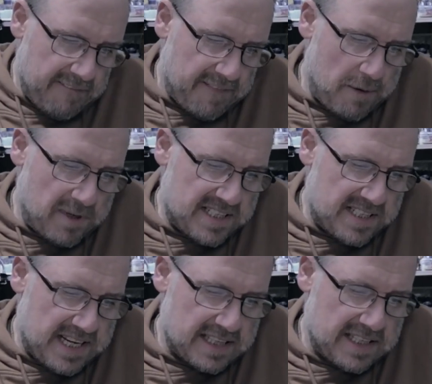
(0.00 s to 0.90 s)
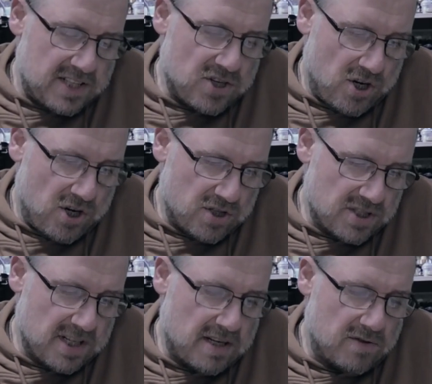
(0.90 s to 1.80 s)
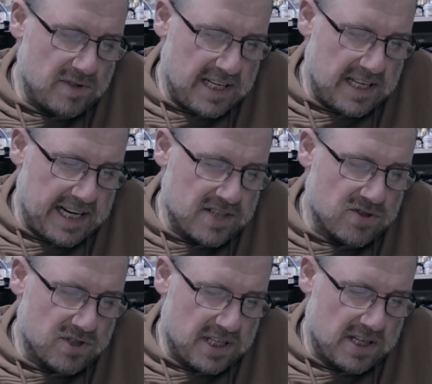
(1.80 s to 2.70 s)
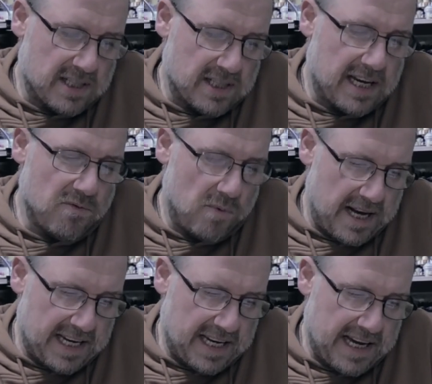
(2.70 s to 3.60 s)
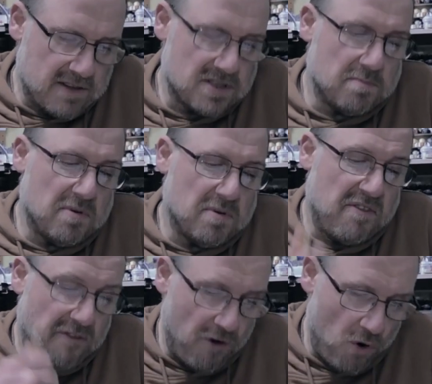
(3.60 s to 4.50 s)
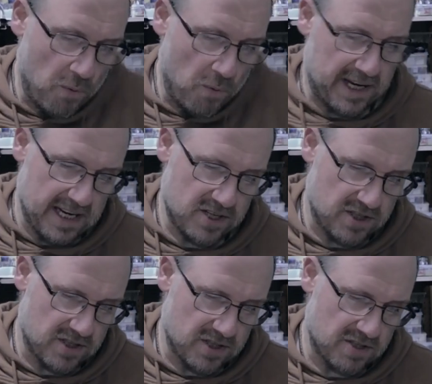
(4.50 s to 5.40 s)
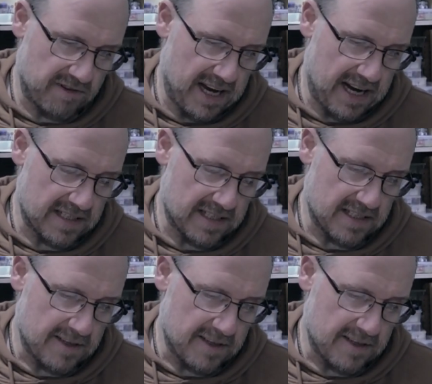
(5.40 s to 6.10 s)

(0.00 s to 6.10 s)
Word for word: they will attack the next hostile, lead or target we encounter before we get a chance to react.